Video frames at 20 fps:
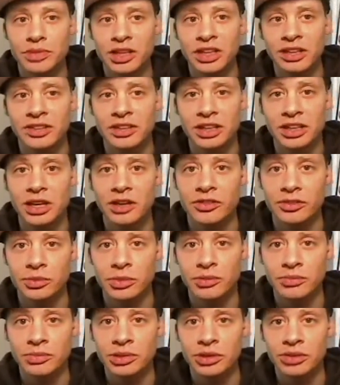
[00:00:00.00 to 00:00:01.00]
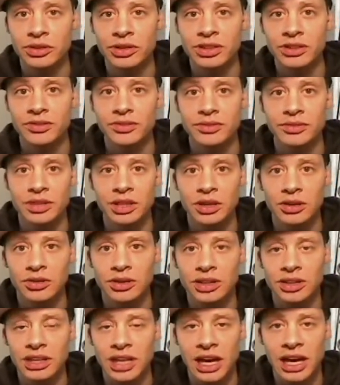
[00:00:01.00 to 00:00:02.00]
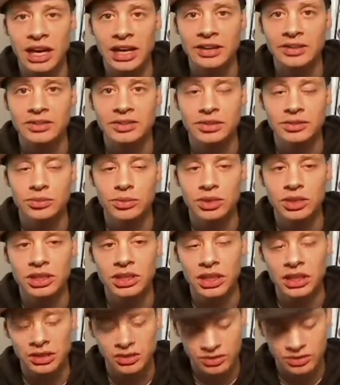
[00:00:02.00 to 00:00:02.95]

in the government building, you know, that died and whatnot.